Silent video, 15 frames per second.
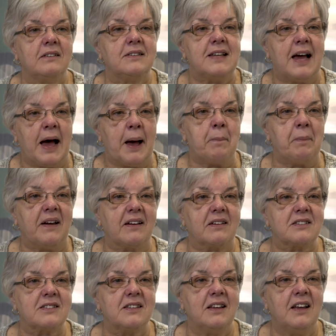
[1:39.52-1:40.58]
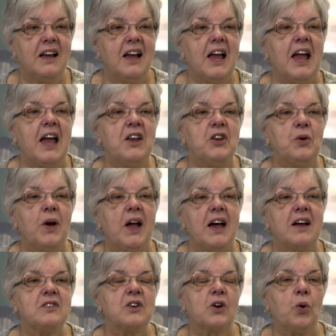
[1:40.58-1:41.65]
topics. And you
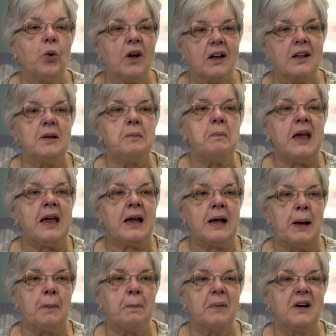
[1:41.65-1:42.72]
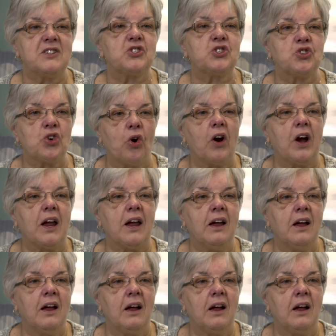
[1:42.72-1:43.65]
had to quickly make up a story.